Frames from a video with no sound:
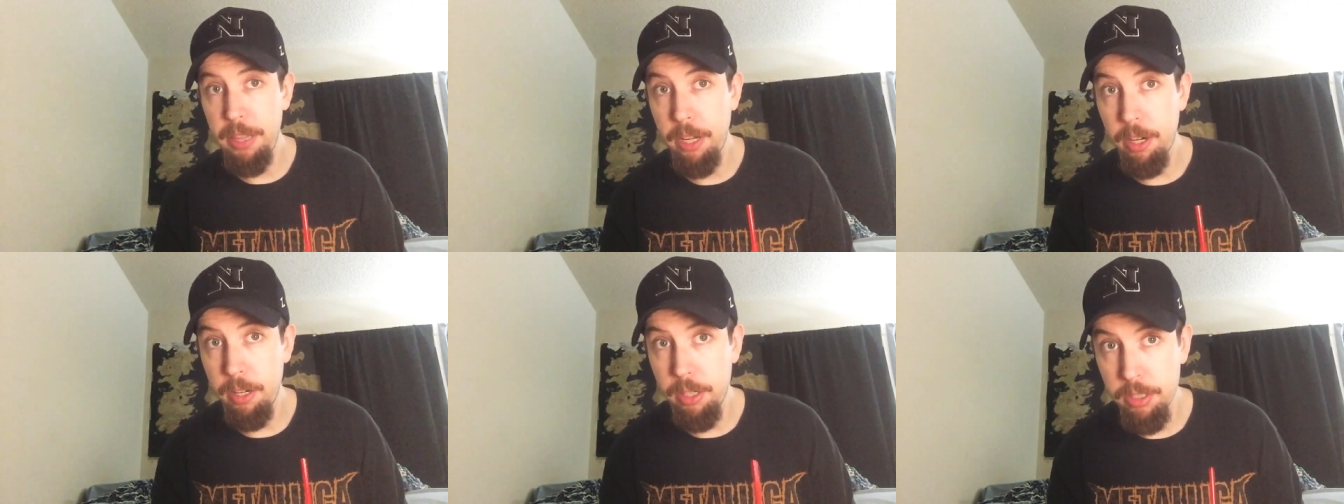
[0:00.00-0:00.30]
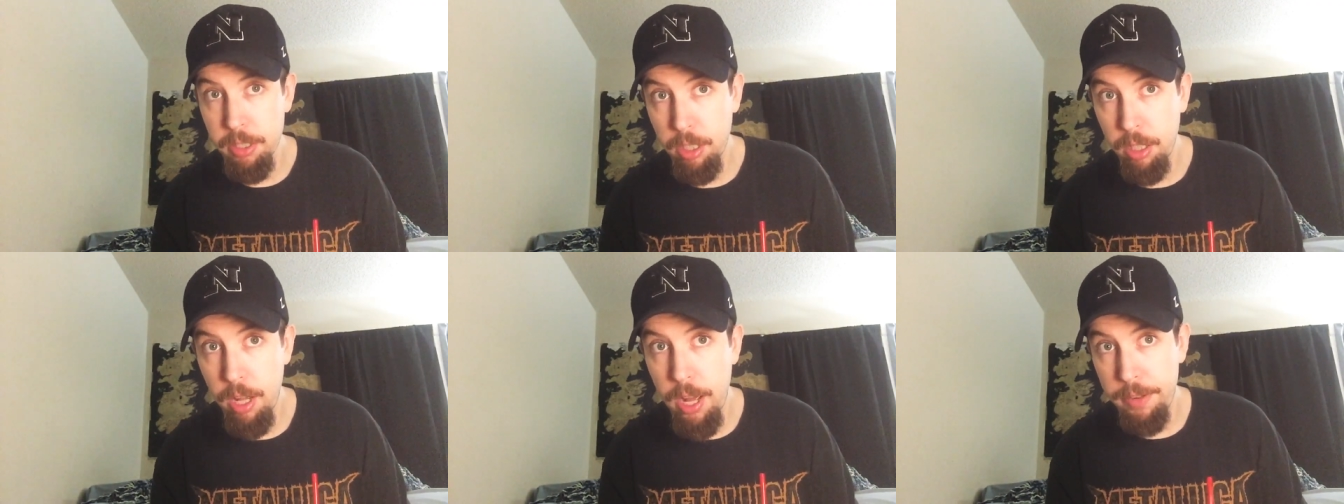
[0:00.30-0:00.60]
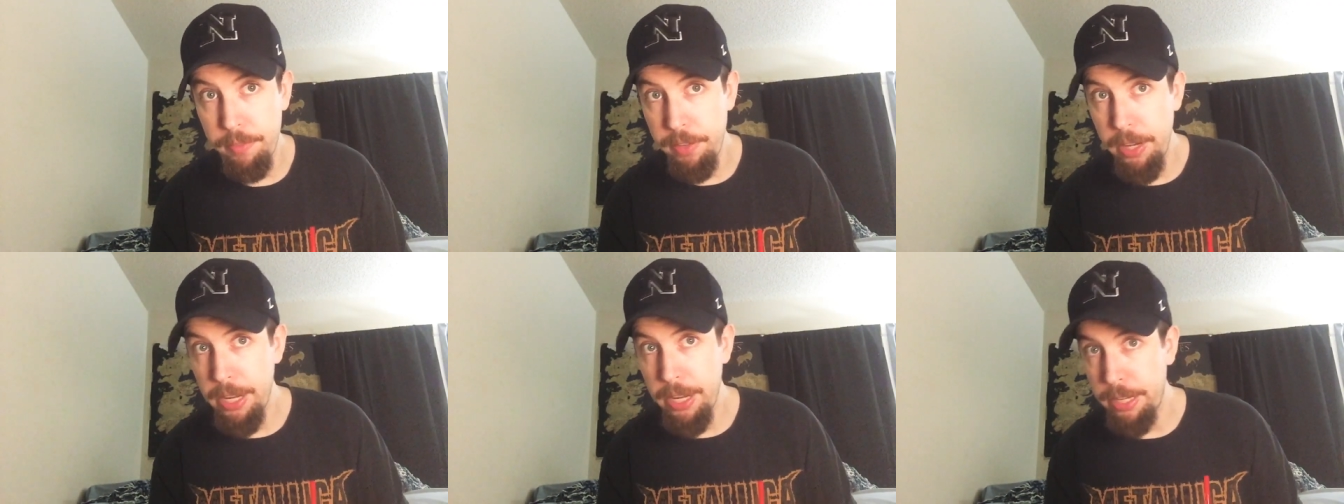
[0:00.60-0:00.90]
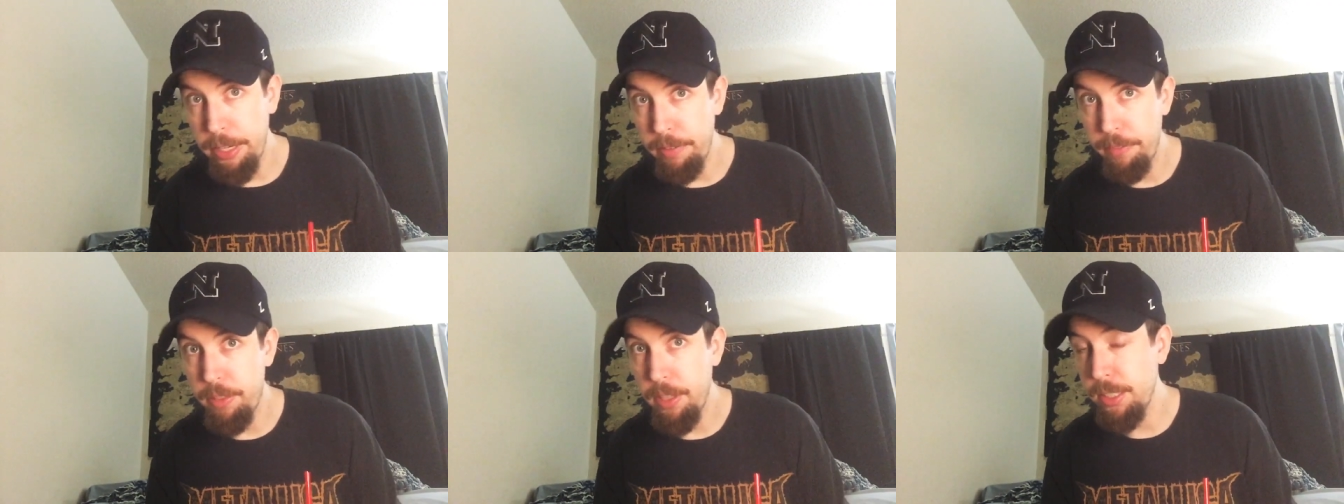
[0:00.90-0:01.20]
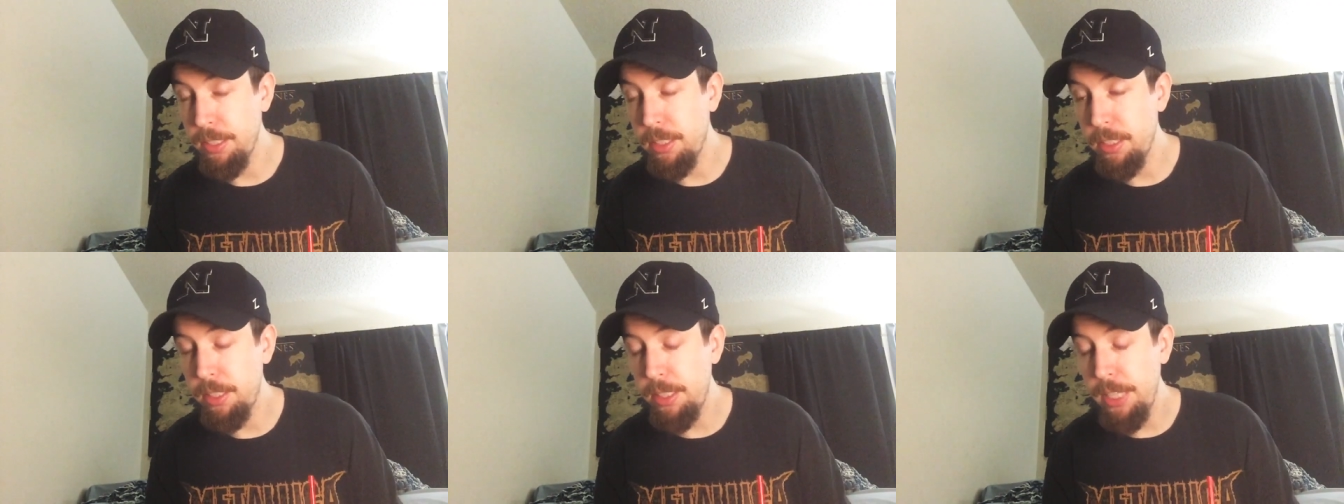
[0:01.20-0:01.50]
there is a lot of negative
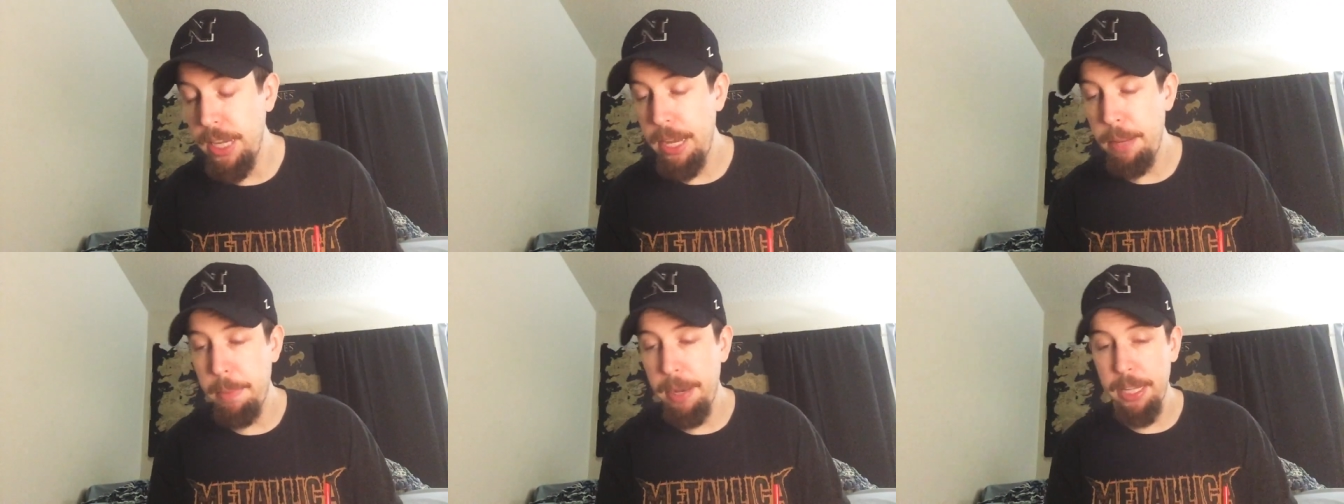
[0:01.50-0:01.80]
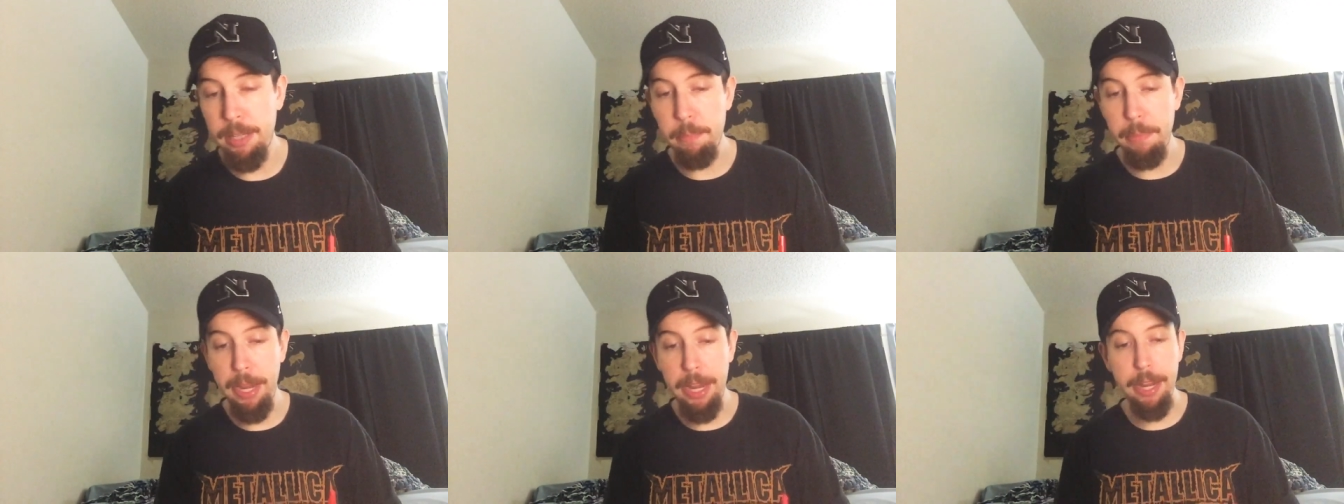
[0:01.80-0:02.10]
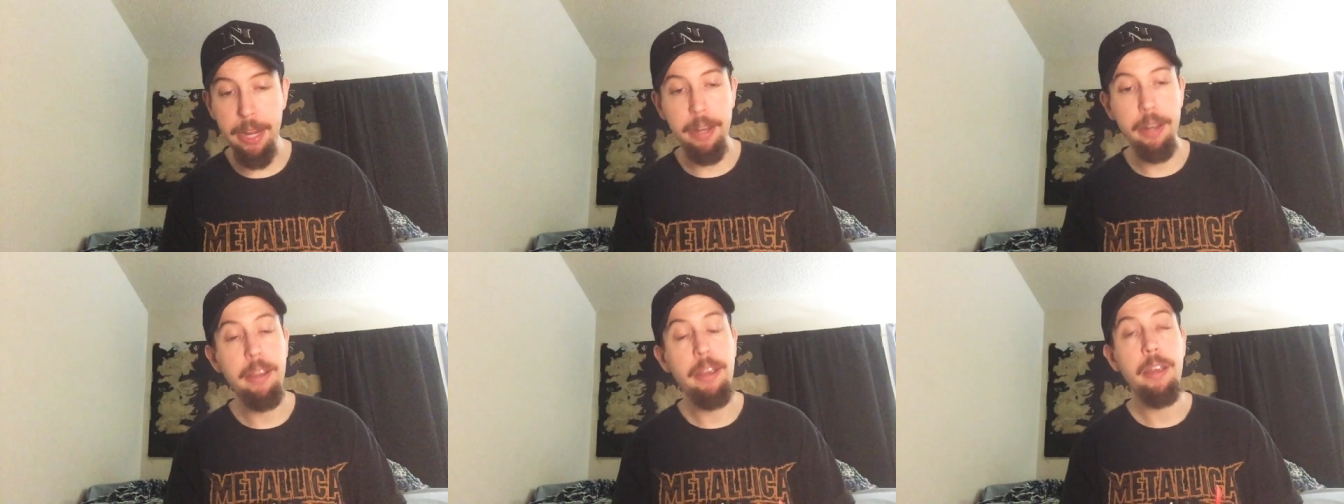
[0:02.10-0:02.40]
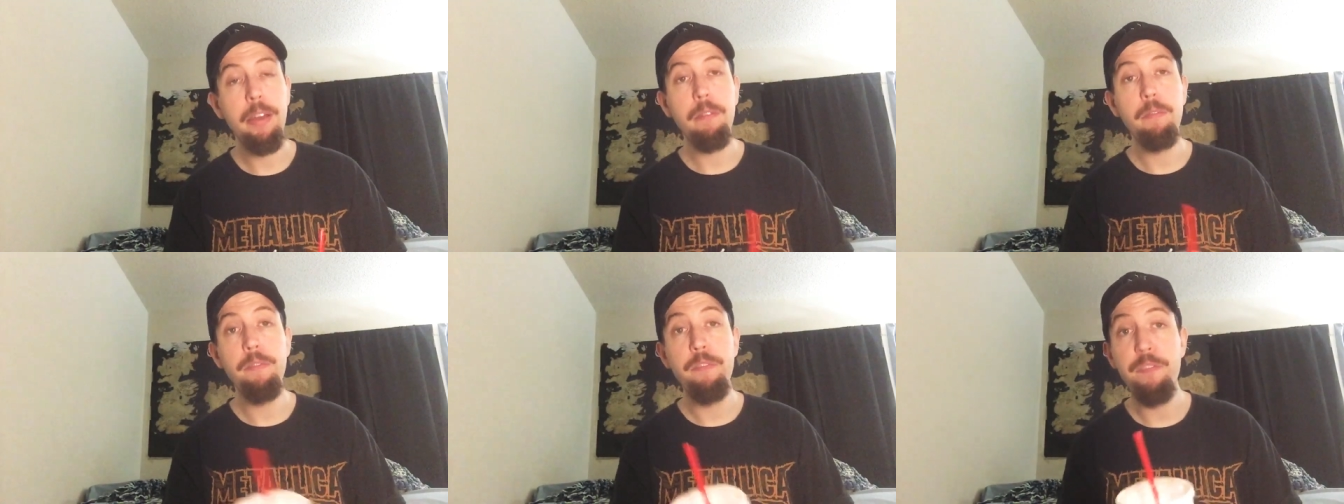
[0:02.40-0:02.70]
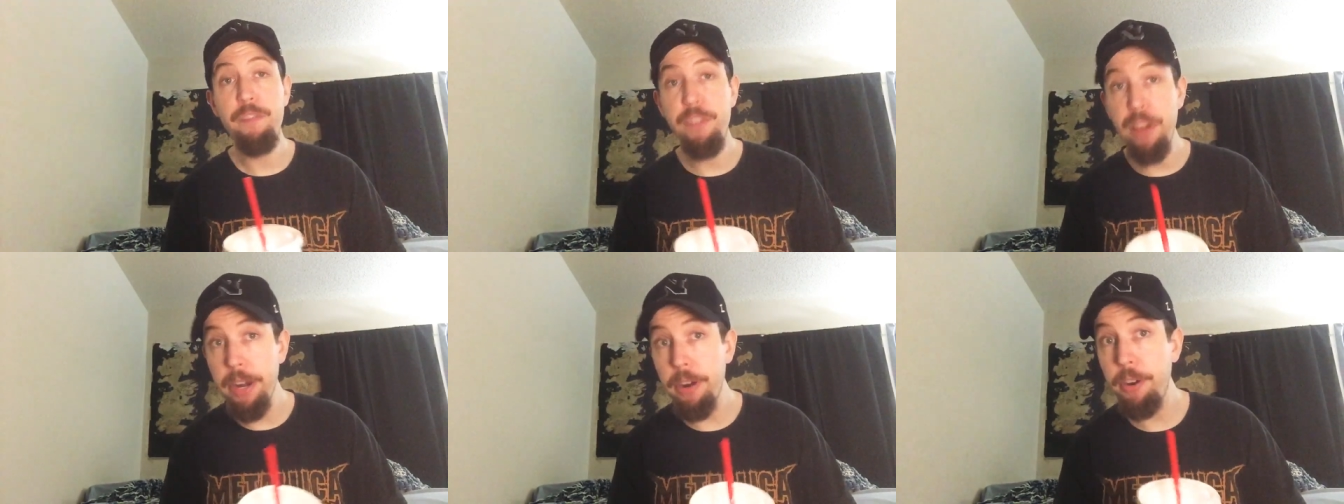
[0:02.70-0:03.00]
things to say about the man.
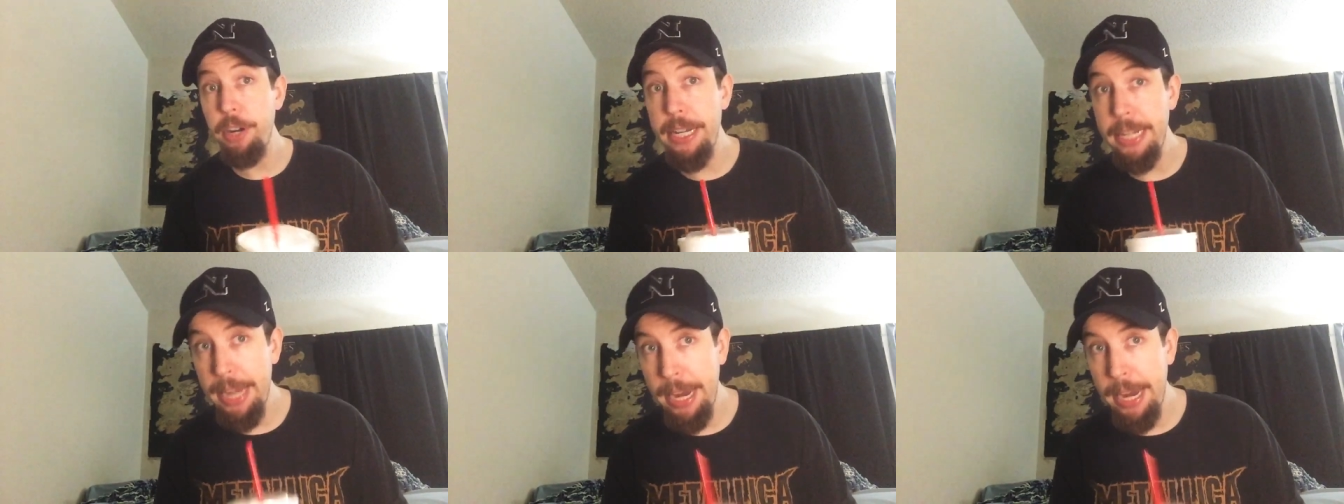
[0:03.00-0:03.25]
Very